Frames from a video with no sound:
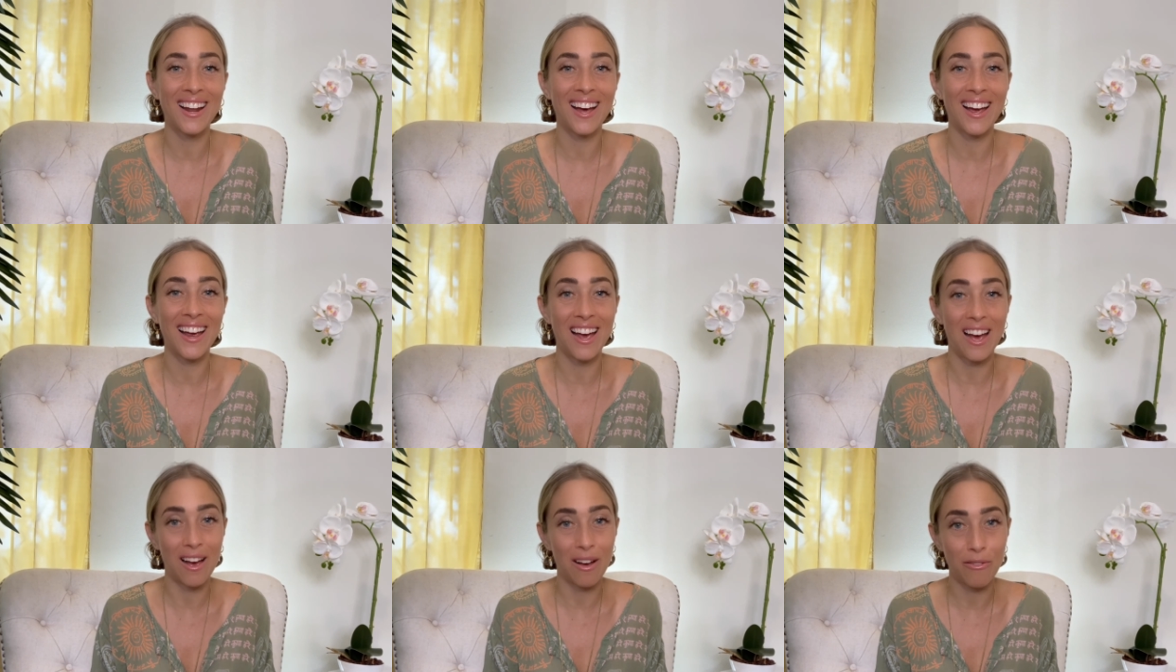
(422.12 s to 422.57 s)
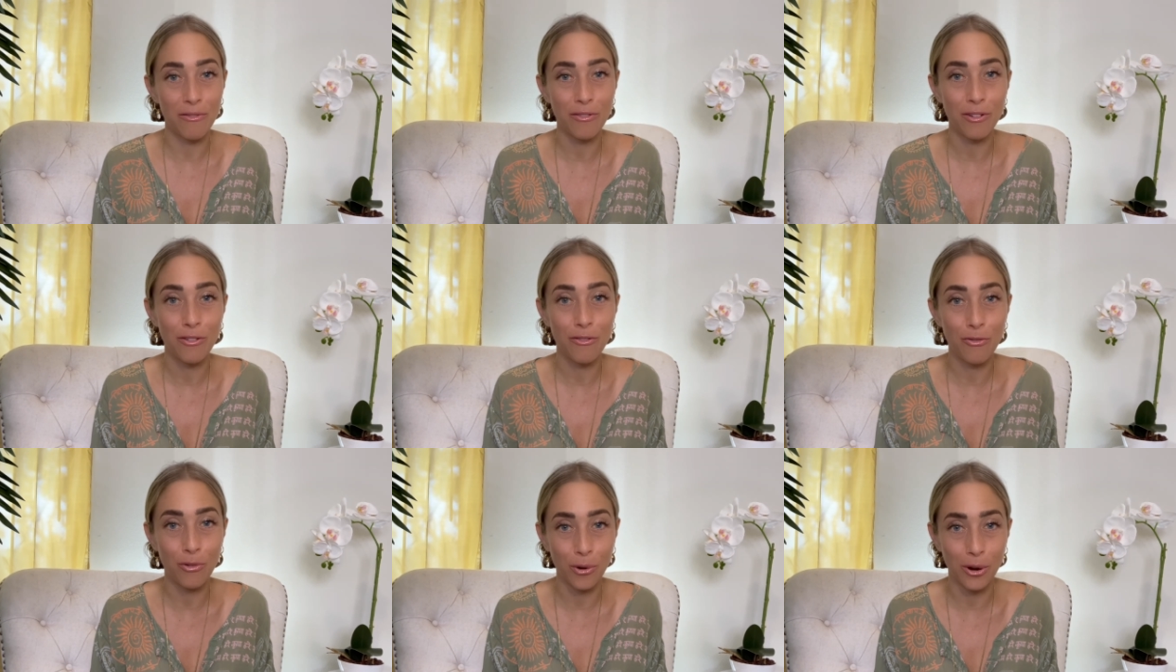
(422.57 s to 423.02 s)
I have
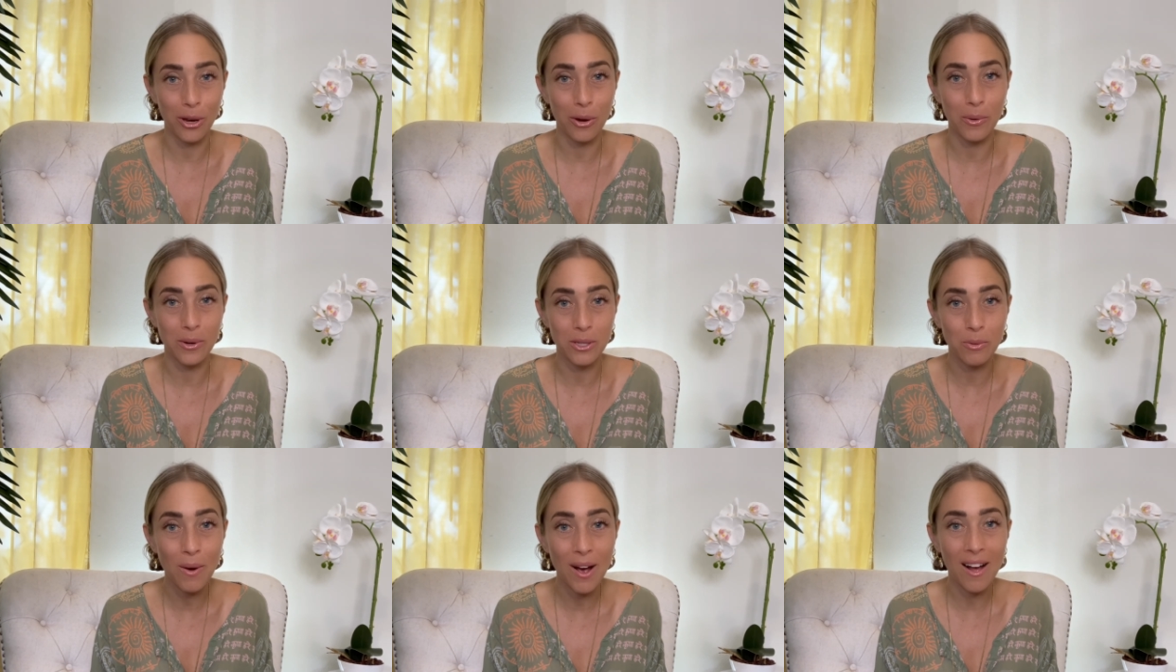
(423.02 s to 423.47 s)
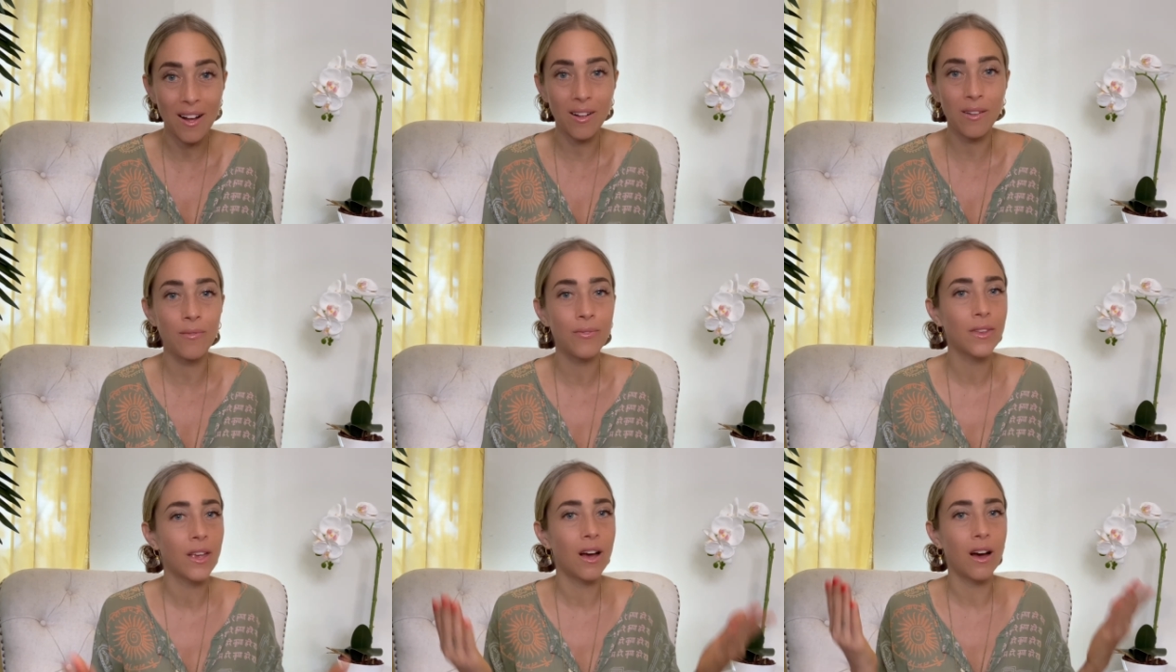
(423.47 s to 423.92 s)
for you as
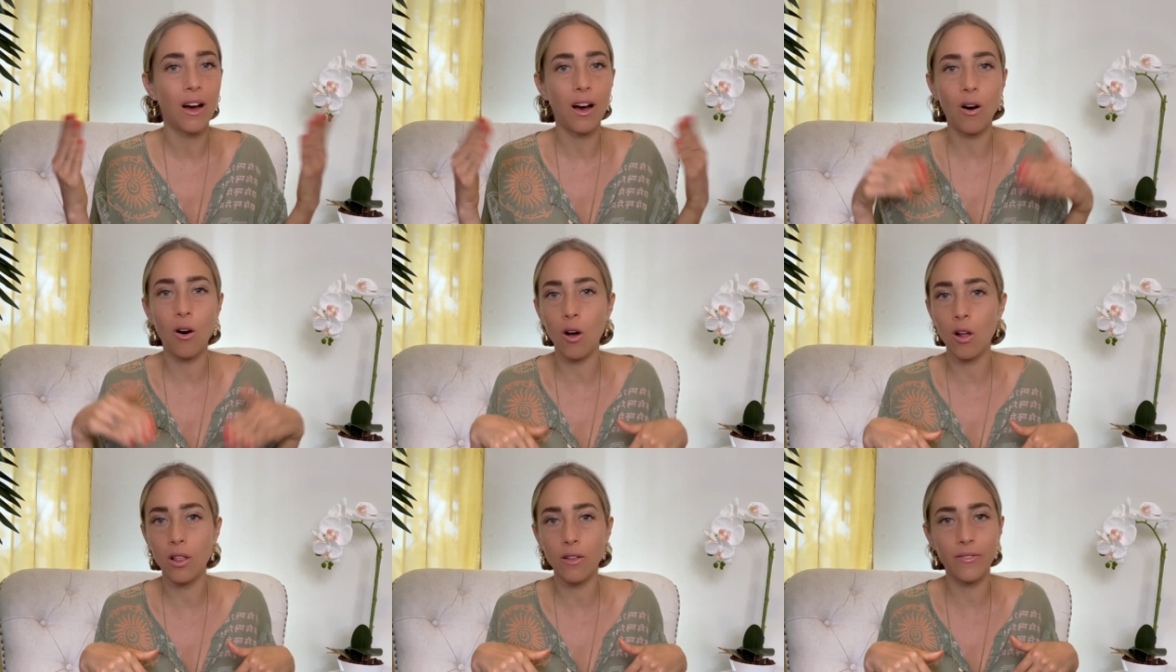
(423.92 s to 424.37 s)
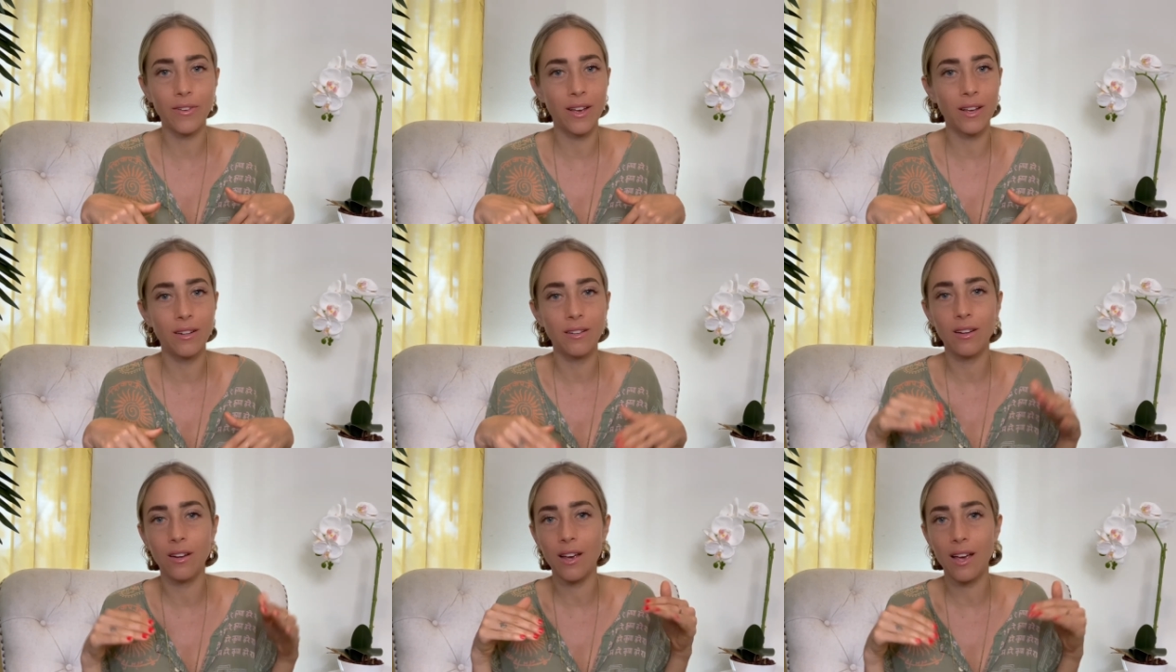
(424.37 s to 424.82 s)
well. All of it,
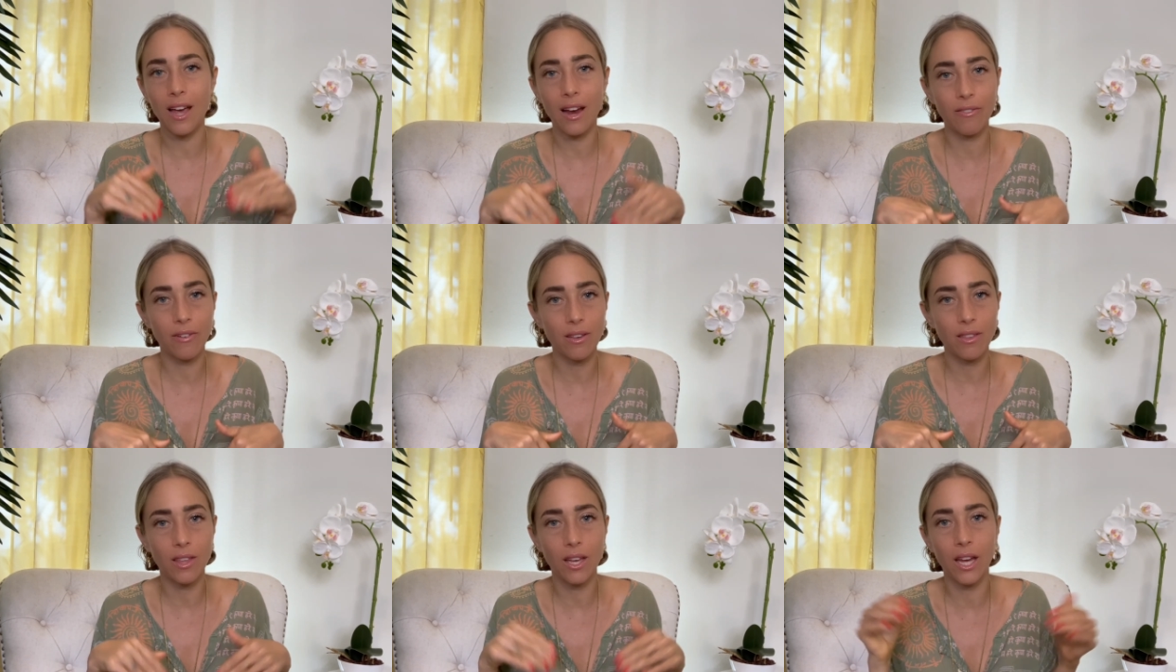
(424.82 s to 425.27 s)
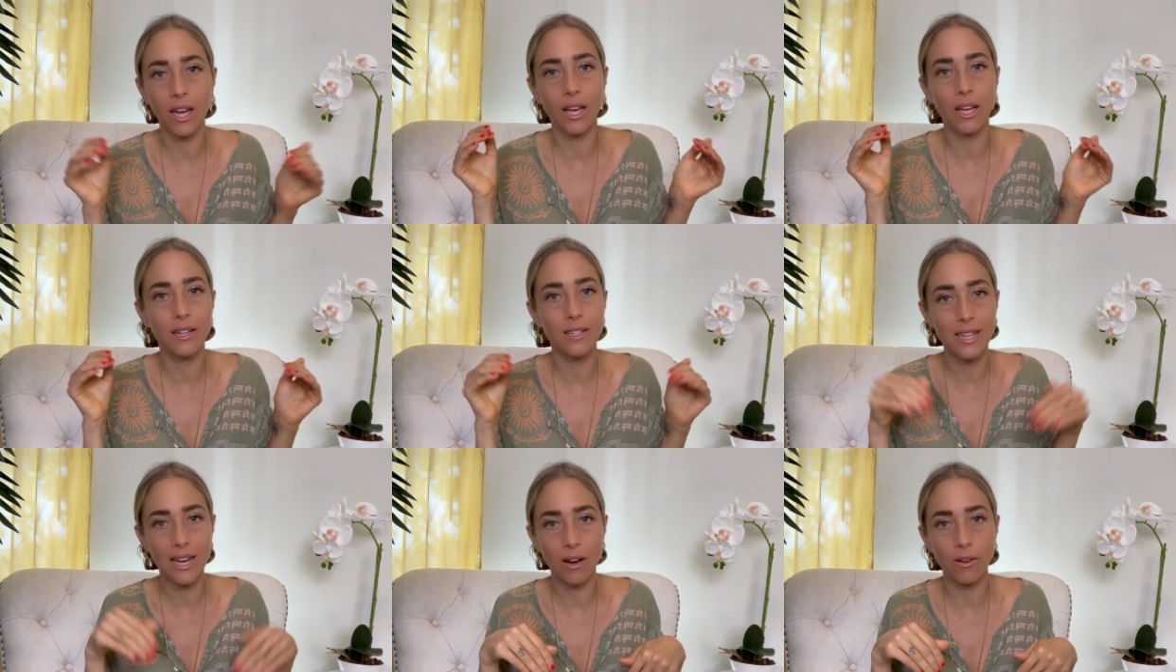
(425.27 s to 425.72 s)
everything
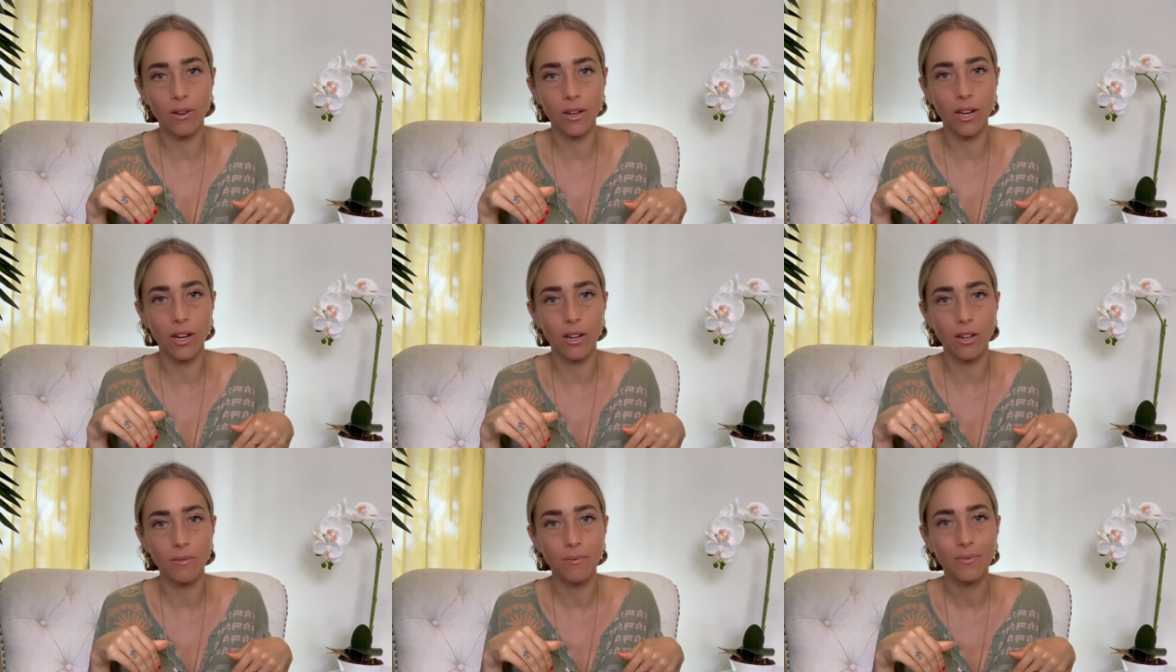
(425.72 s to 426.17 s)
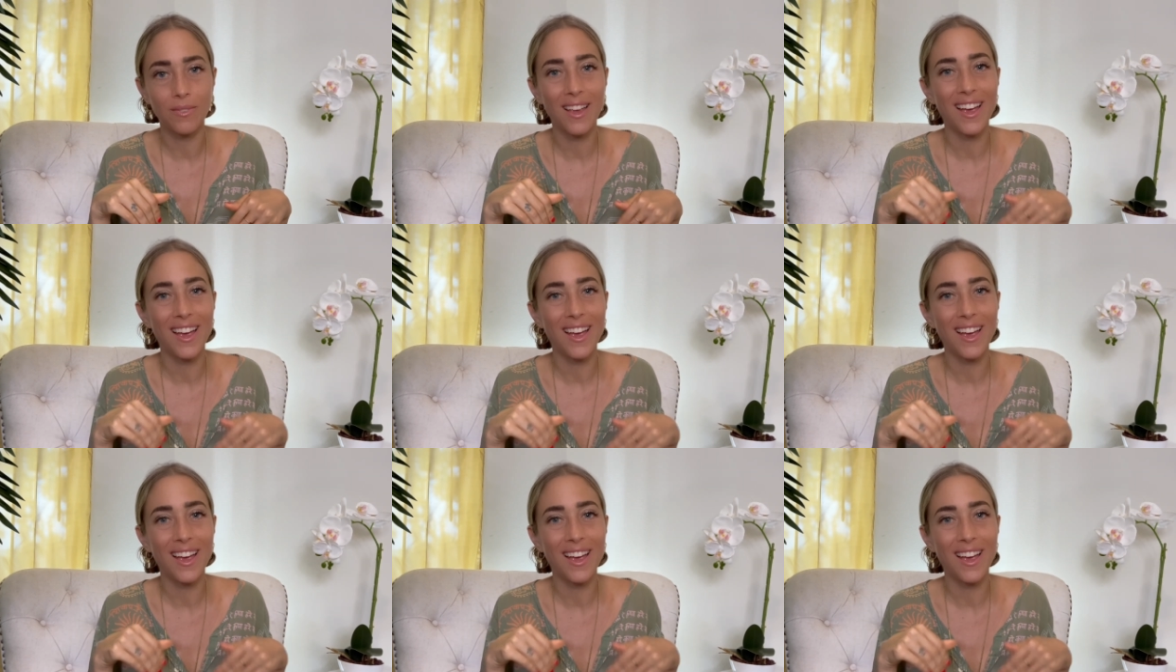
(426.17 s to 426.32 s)
down here.